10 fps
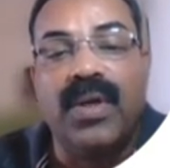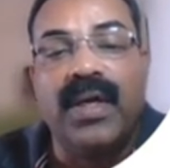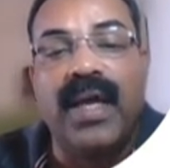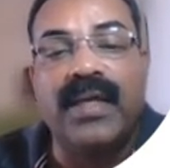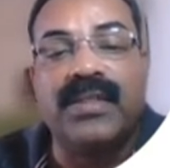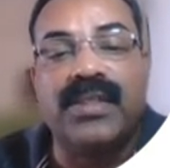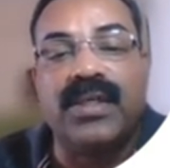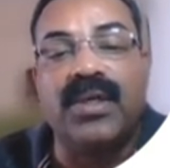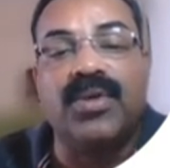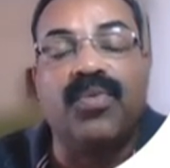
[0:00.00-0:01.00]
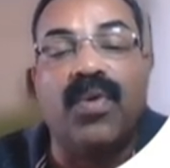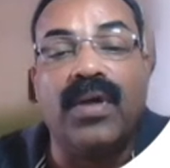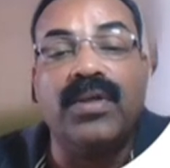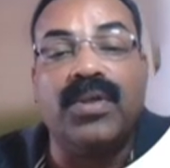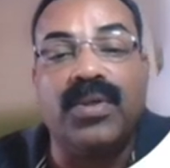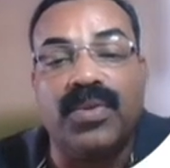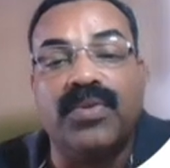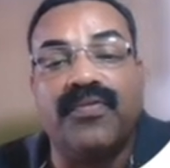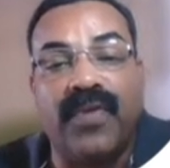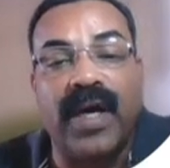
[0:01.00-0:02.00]
X is equal to
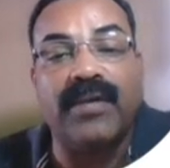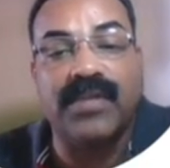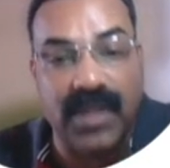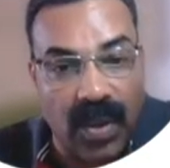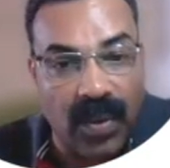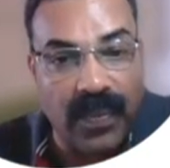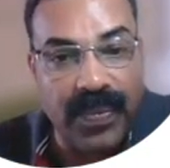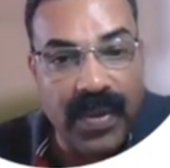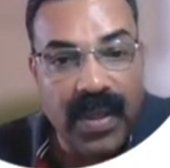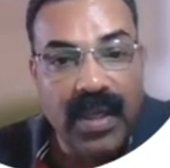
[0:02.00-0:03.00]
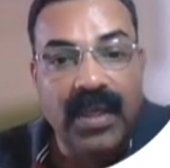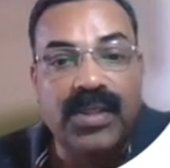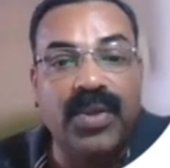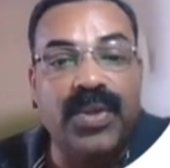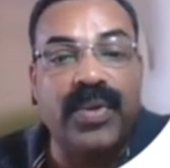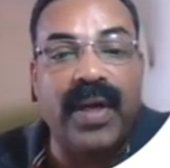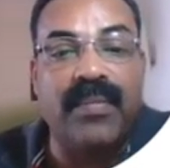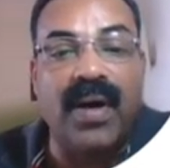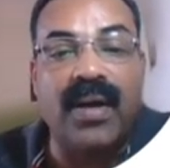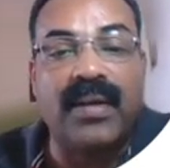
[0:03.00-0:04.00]
1250. So you can
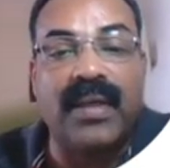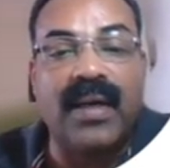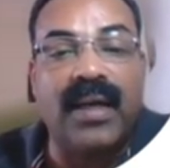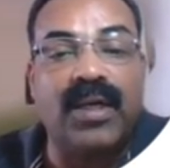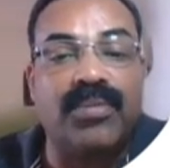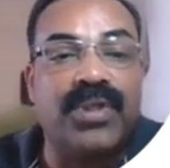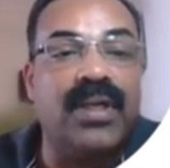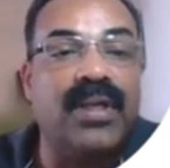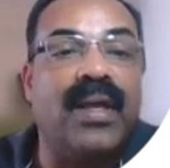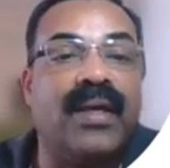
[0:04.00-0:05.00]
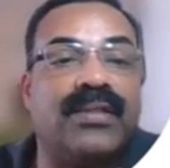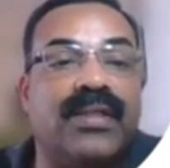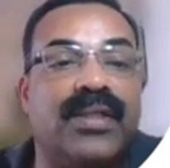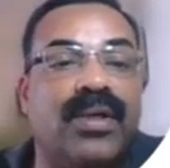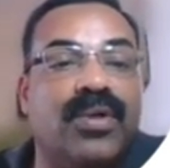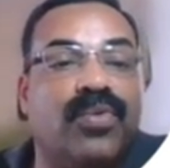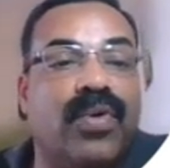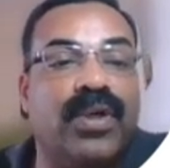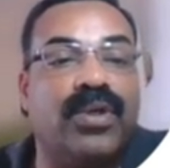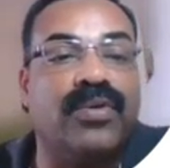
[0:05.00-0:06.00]
mark the correct option. X is equal to
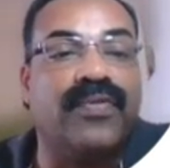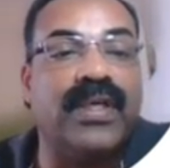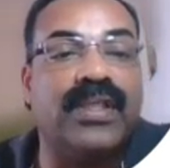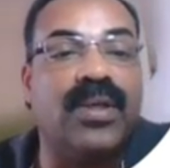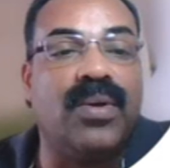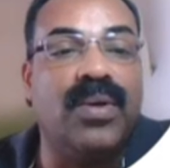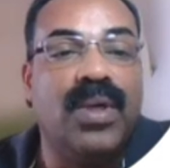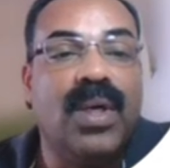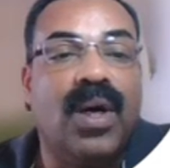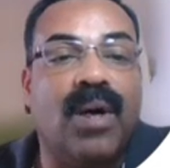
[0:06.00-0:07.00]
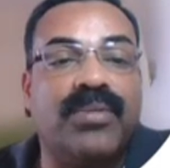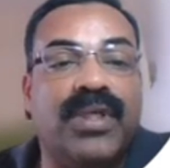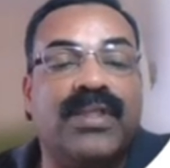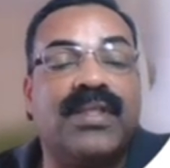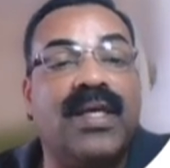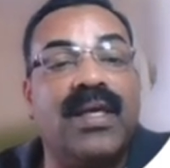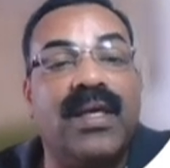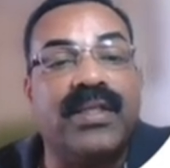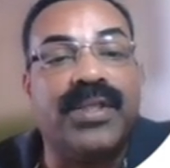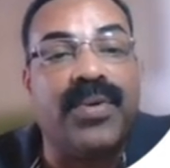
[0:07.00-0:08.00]
1250. Option C
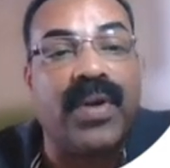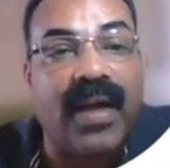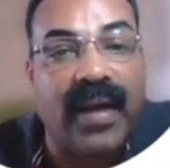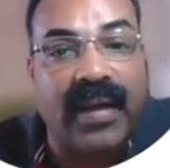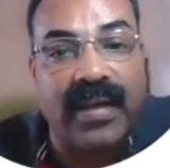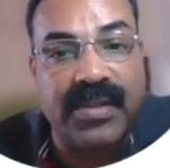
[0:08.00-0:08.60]
is your correct answer.